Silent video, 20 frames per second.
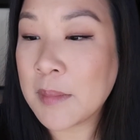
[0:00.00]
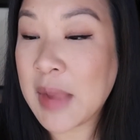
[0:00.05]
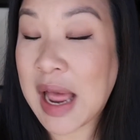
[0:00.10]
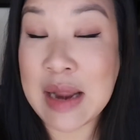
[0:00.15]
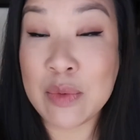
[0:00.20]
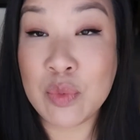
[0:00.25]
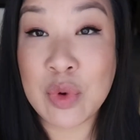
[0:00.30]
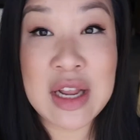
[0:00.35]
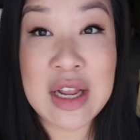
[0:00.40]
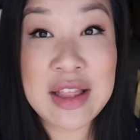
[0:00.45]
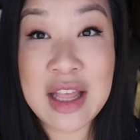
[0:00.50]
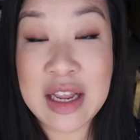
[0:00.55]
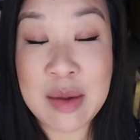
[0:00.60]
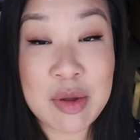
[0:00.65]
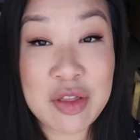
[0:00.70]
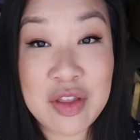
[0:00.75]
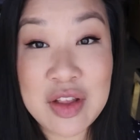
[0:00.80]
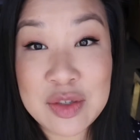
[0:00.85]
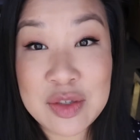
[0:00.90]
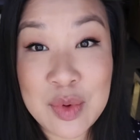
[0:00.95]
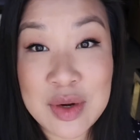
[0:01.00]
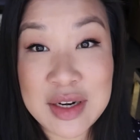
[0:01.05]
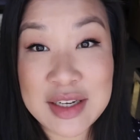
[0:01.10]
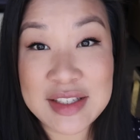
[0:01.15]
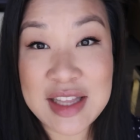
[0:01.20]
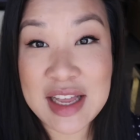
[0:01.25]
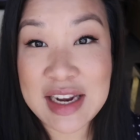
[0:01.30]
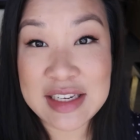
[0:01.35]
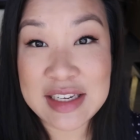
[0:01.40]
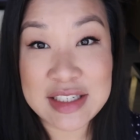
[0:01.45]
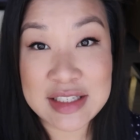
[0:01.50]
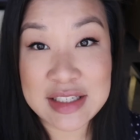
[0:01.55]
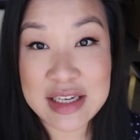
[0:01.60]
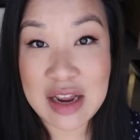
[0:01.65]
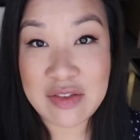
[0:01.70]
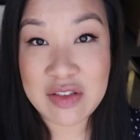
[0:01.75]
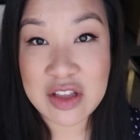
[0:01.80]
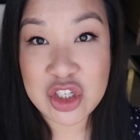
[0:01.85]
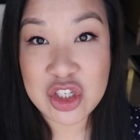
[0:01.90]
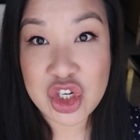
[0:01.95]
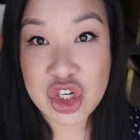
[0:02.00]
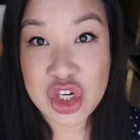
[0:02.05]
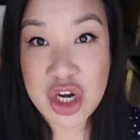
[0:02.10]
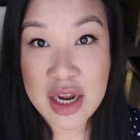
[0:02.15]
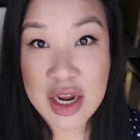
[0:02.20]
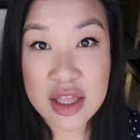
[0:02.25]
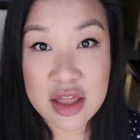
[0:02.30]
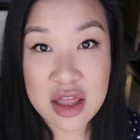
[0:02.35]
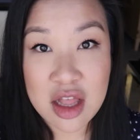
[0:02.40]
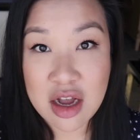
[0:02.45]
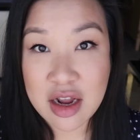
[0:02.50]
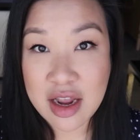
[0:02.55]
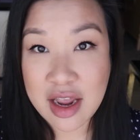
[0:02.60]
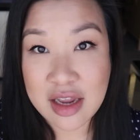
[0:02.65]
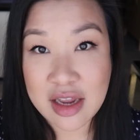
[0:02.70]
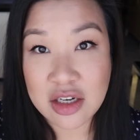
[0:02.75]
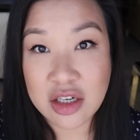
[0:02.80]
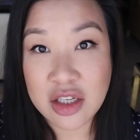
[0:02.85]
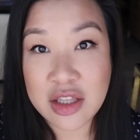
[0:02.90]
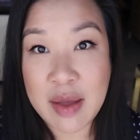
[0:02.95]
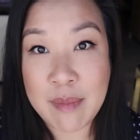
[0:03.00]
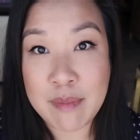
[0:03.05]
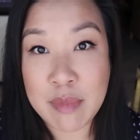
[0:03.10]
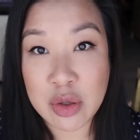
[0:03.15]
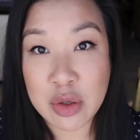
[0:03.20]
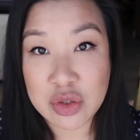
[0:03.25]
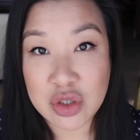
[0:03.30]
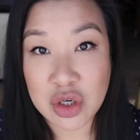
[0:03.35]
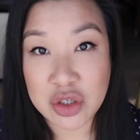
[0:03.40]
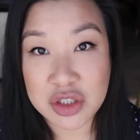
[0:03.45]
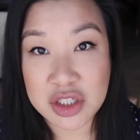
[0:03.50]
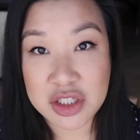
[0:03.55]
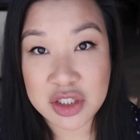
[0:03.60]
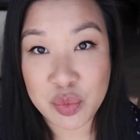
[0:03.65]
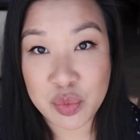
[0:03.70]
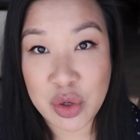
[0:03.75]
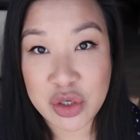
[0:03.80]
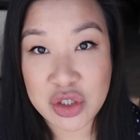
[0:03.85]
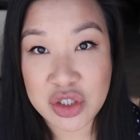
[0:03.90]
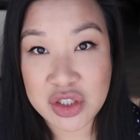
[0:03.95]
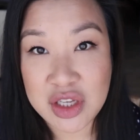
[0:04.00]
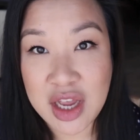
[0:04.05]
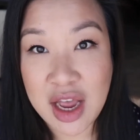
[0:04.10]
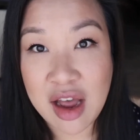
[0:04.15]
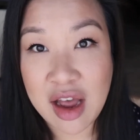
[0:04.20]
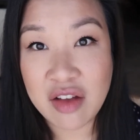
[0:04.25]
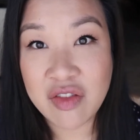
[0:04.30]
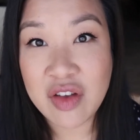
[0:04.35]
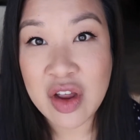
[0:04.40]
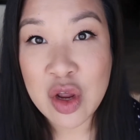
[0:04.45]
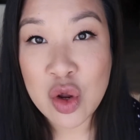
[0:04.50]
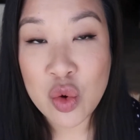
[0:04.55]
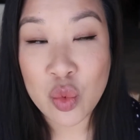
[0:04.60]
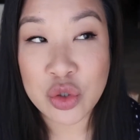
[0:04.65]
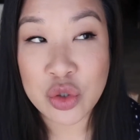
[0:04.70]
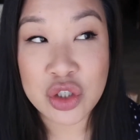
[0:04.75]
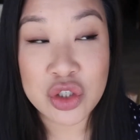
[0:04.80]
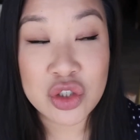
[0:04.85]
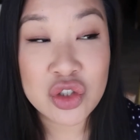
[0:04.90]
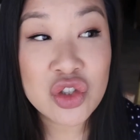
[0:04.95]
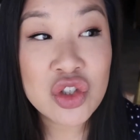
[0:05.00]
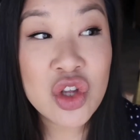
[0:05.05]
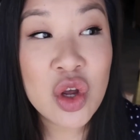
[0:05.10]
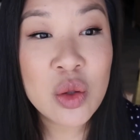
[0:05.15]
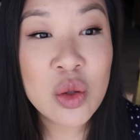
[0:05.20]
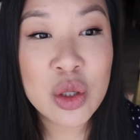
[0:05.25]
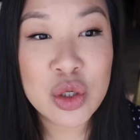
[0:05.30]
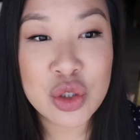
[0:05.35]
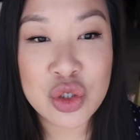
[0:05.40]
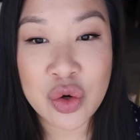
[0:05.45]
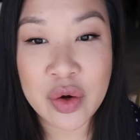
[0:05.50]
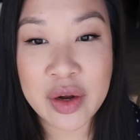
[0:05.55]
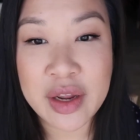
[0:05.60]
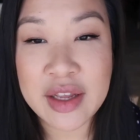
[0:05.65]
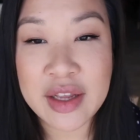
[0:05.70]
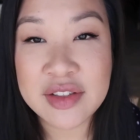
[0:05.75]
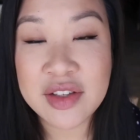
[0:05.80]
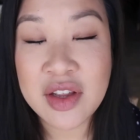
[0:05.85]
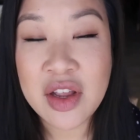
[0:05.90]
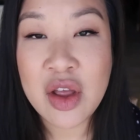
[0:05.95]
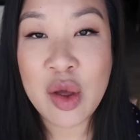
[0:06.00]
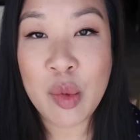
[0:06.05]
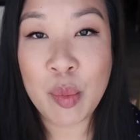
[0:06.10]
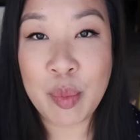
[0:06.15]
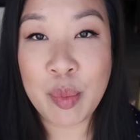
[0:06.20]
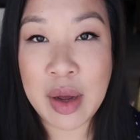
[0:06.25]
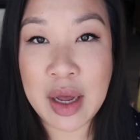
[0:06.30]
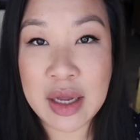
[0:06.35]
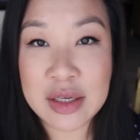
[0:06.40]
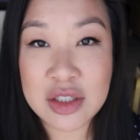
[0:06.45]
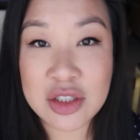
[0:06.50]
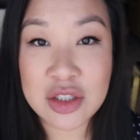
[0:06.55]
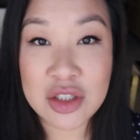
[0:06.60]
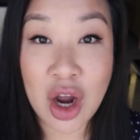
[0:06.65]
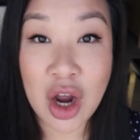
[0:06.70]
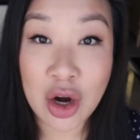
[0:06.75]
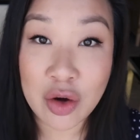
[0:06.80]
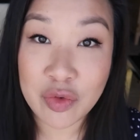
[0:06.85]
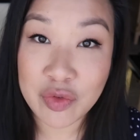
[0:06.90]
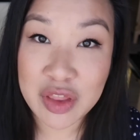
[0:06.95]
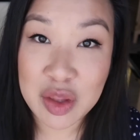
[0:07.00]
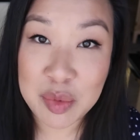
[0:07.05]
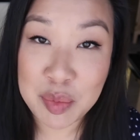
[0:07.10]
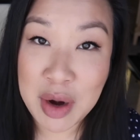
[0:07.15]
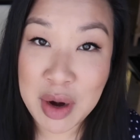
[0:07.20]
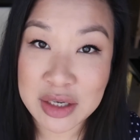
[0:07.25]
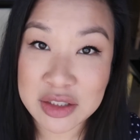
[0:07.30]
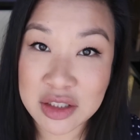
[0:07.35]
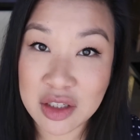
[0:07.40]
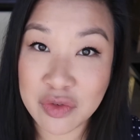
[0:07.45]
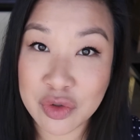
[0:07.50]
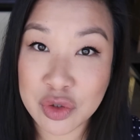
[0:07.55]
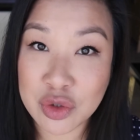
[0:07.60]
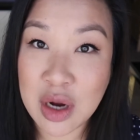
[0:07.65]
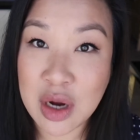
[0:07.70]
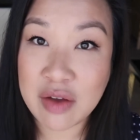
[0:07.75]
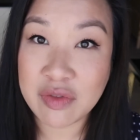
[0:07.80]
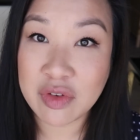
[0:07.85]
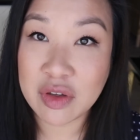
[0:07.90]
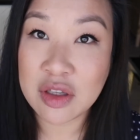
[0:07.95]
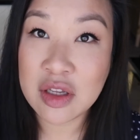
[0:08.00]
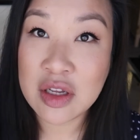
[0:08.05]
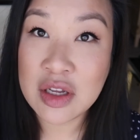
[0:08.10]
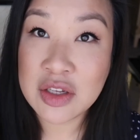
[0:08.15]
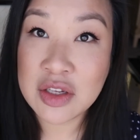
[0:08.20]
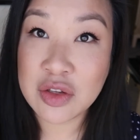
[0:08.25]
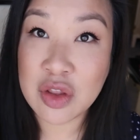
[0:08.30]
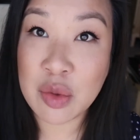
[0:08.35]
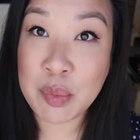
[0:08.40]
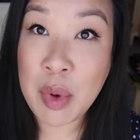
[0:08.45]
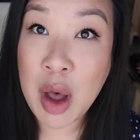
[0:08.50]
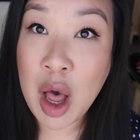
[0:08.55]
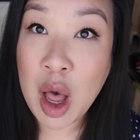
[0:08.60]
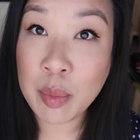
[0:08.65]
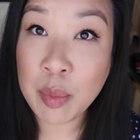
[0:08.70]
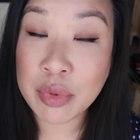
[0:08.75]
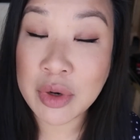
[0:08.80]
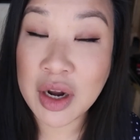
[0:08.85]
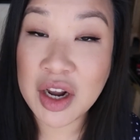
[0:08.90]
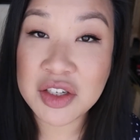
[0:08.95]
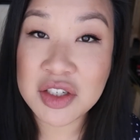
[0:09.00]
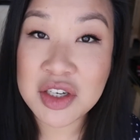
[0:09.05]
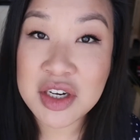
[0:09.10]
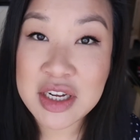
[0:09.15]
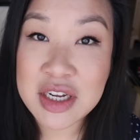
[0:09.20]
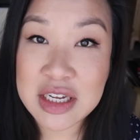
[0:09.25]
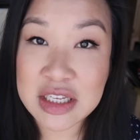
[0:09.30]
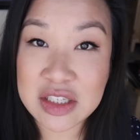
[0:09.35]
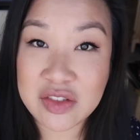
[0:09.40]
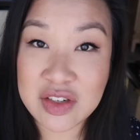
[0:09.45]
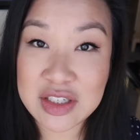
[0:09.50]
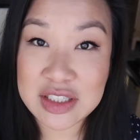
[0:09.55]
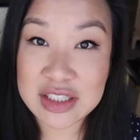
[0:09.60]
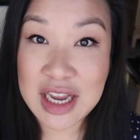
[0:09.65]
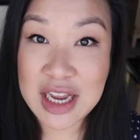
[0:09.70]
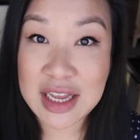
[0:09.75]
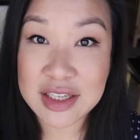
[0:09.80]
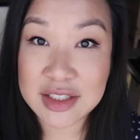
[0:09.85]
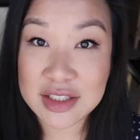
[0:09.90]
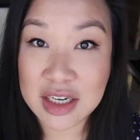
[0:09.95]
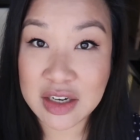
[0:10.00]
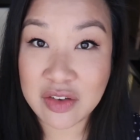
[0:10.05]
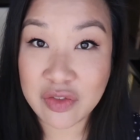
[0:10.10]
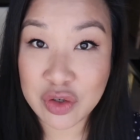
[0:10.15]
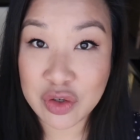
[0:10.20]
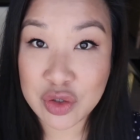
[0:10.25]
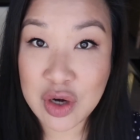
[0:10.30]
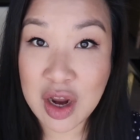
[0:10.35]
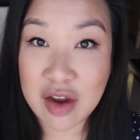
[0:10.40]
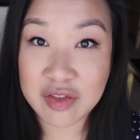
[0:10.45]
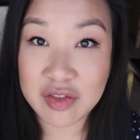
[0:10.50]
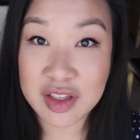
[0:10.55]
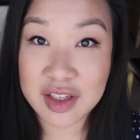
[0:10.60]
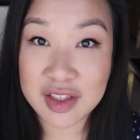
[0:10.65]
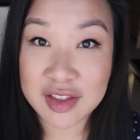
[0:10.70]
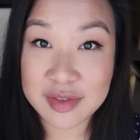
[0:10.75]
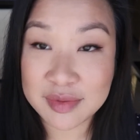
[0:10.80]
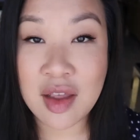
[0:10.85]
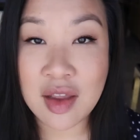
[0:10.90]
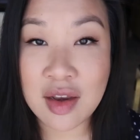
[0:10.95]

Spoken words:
And what I like about this one is that it doesn't have that giant long handle that most Artiste brushes have, which are so luxurious but aren't really practical for travel. So the palm brush is fantastic for traveling.